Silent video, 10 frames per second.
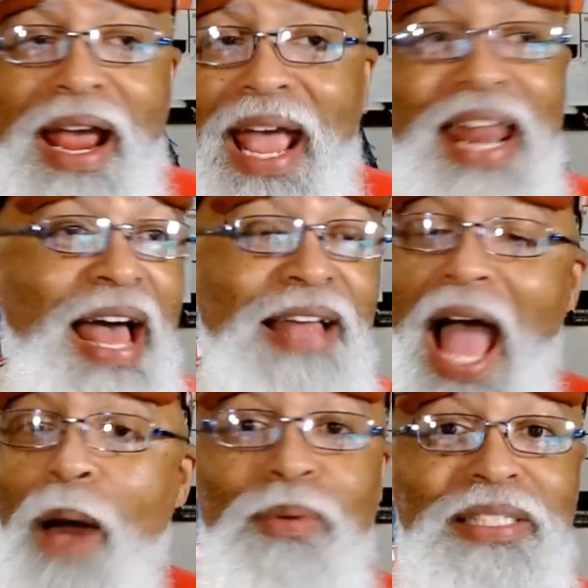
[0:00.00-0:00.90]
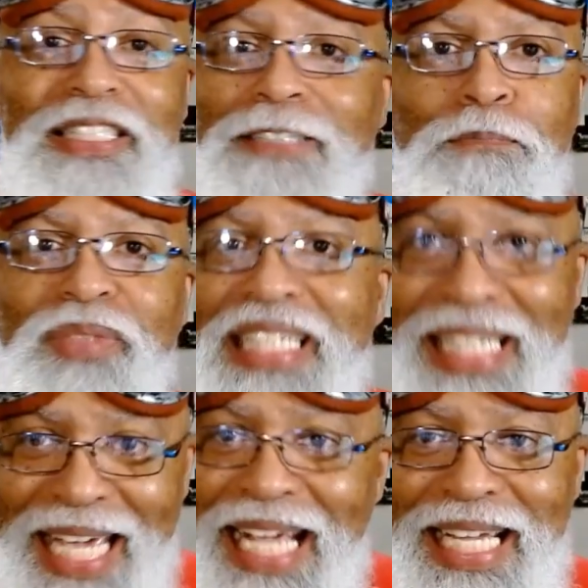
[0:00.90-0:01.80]
I was
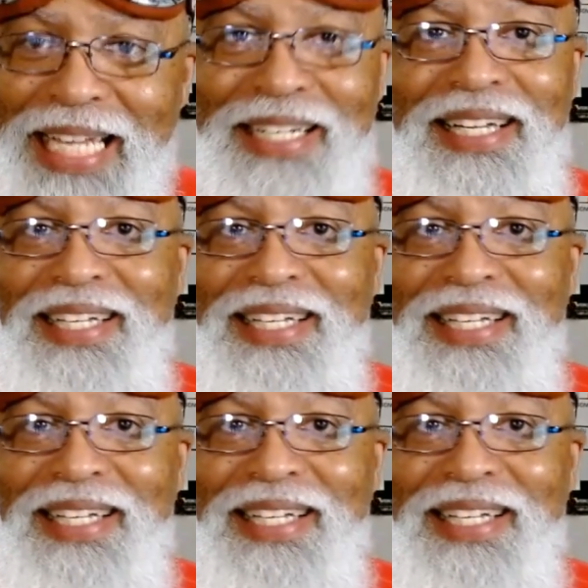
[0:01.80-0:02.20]
geeking, because